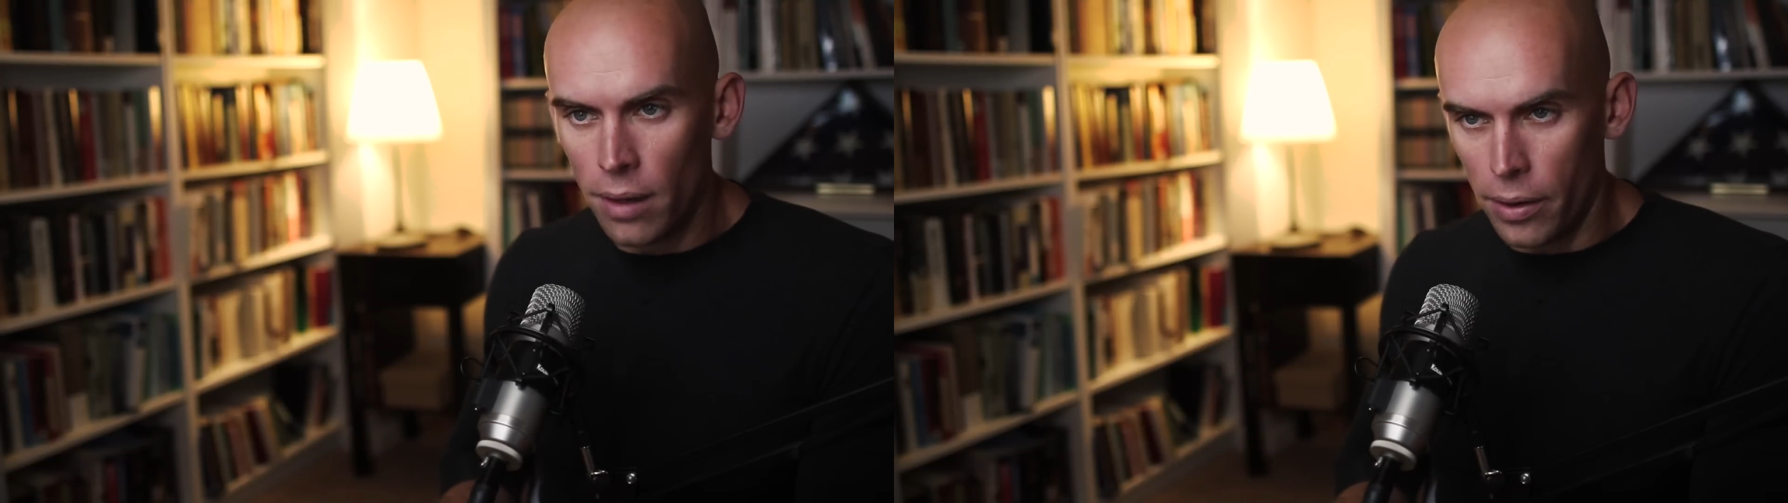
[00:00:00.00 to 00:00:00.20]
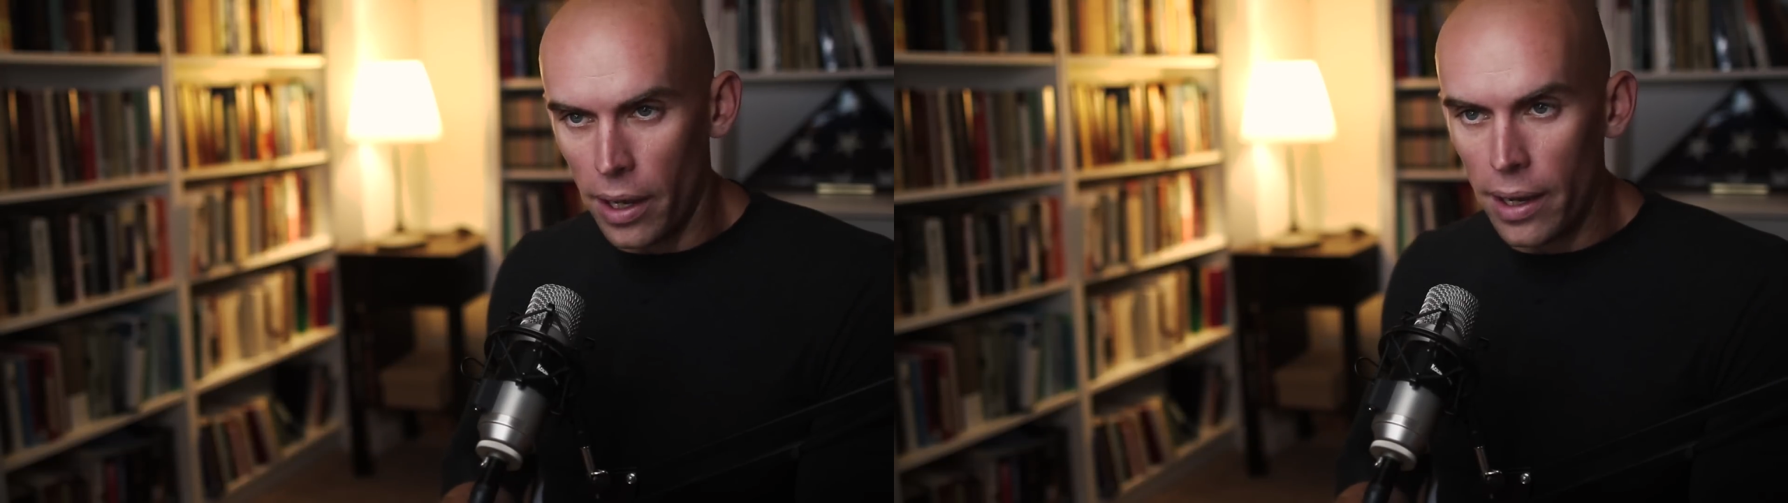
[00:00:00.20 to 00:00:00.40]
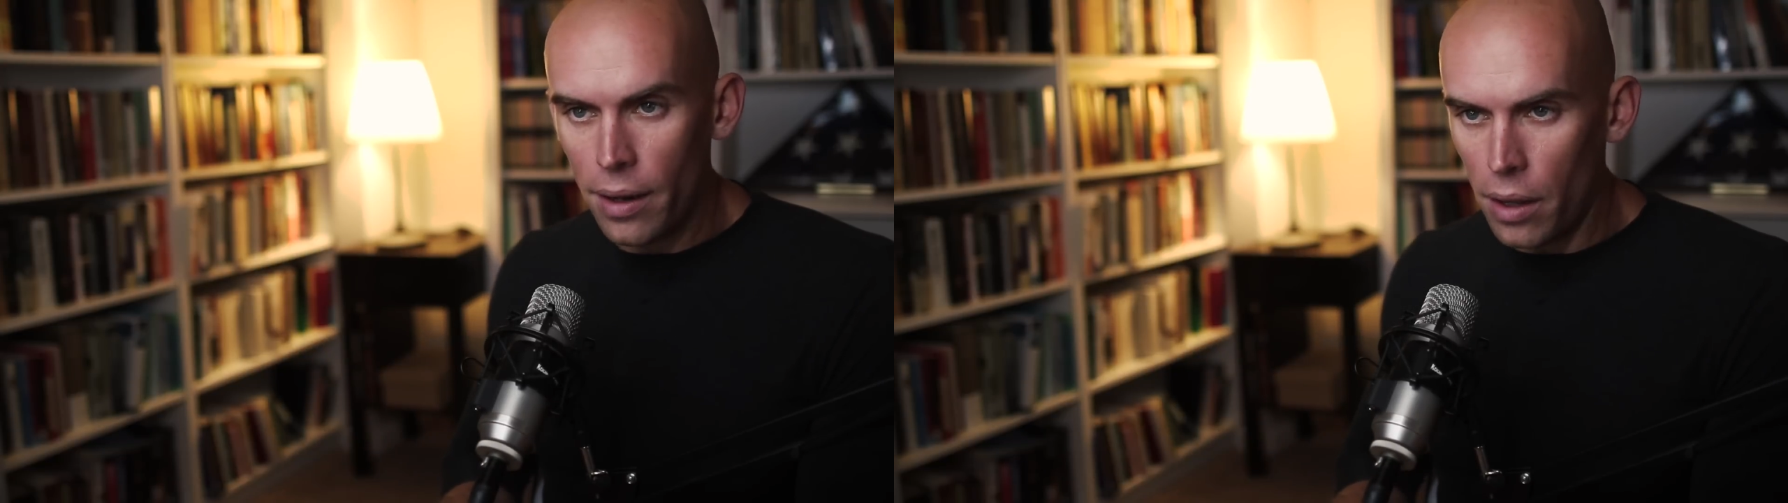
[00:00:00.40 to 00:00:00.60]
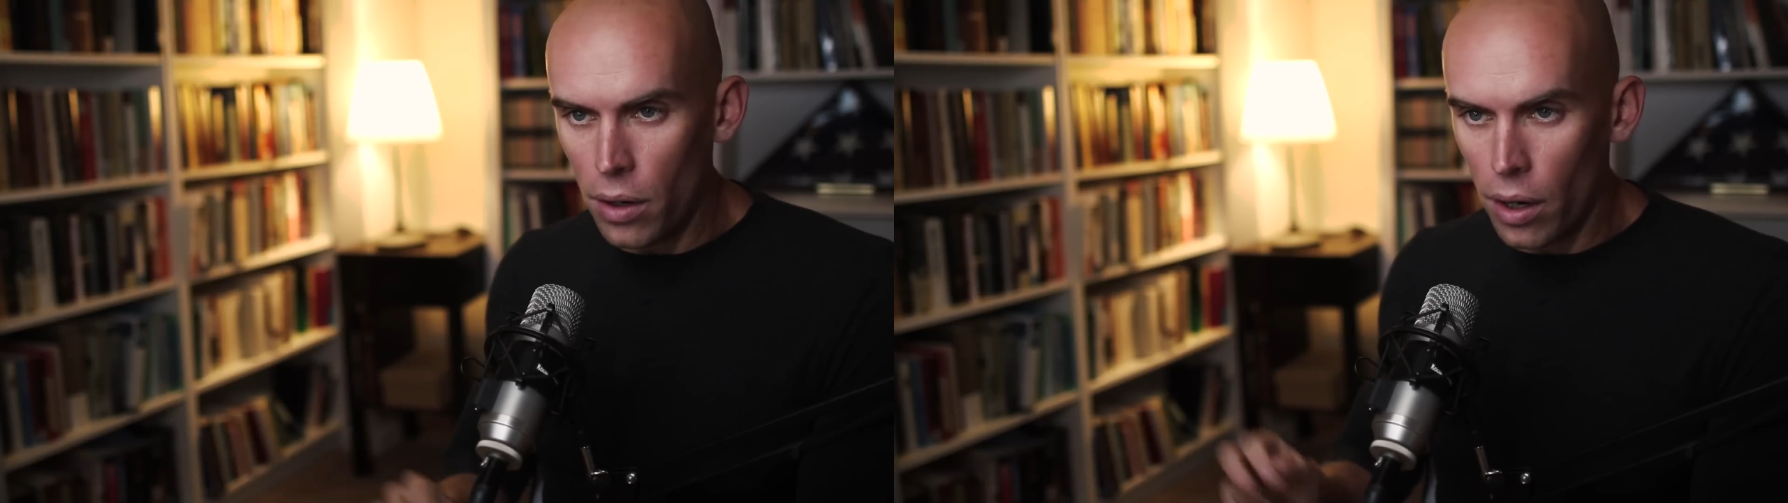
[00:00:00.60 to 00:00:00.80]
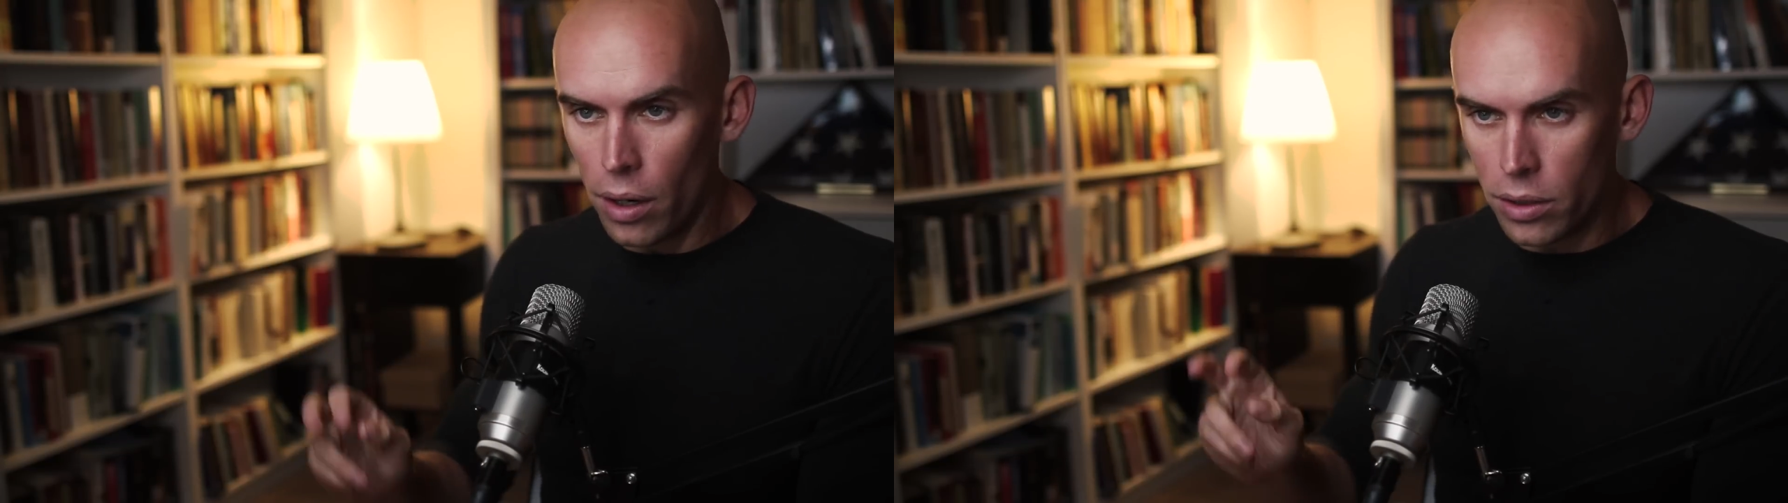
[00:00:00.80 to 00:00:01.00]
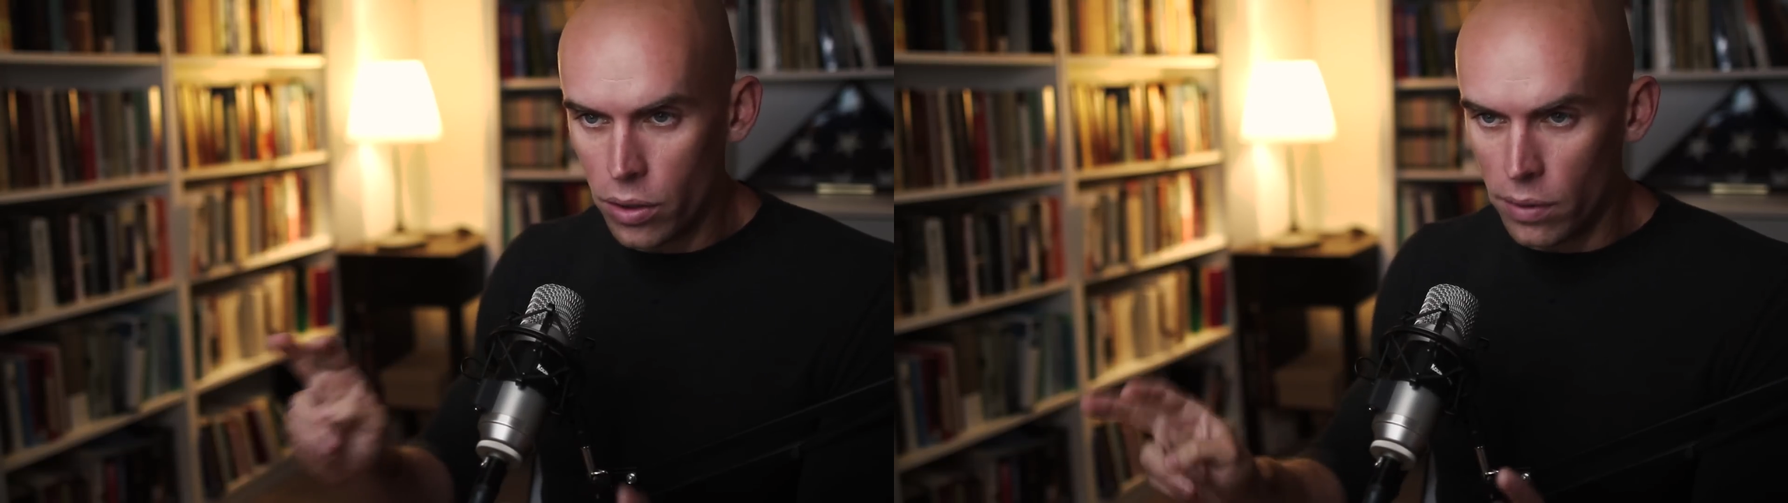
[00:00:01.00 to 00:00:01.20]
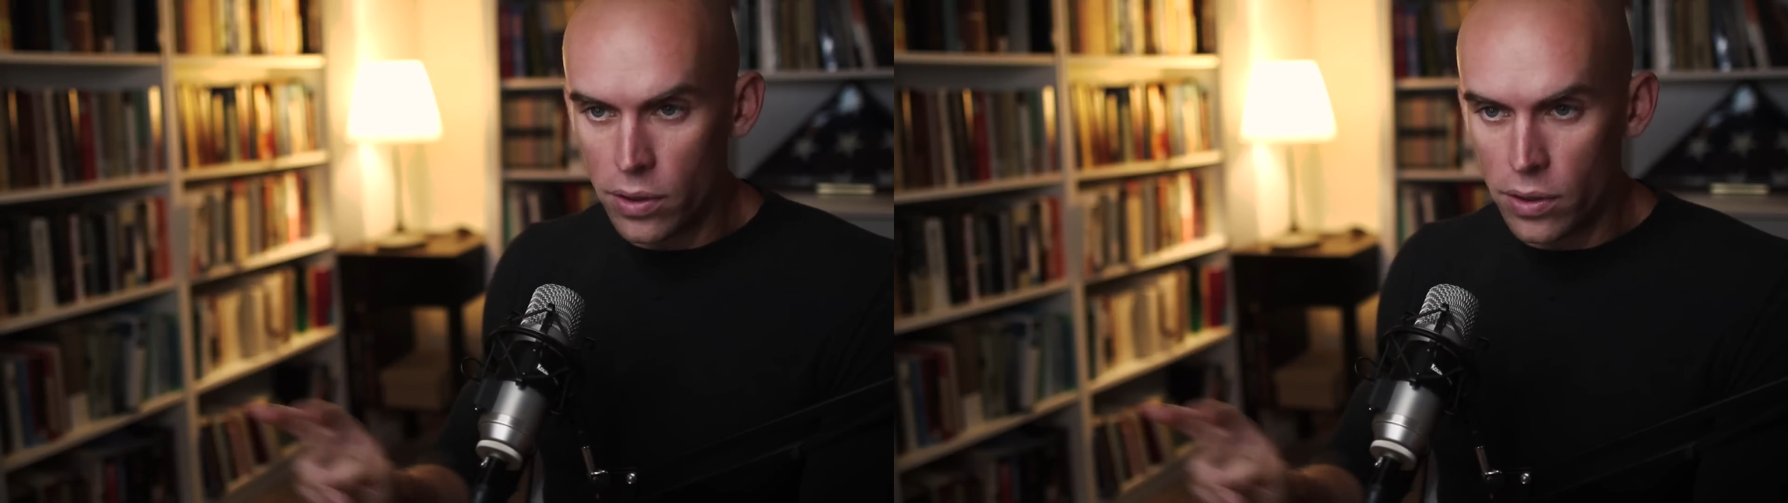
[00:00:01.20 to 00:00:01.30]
Okay? And there are sort